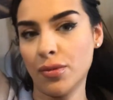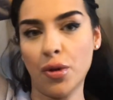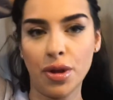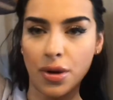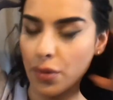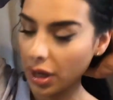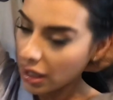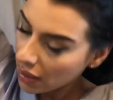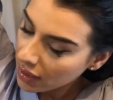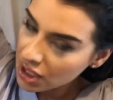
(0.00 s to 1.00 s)
more than one,
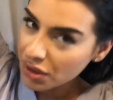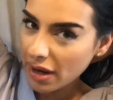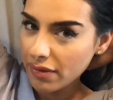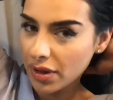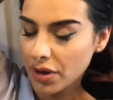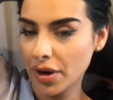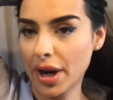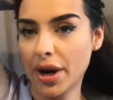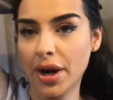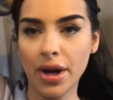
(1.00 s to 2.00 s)
unless you have thinner
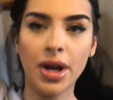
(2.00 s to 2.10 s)
hair.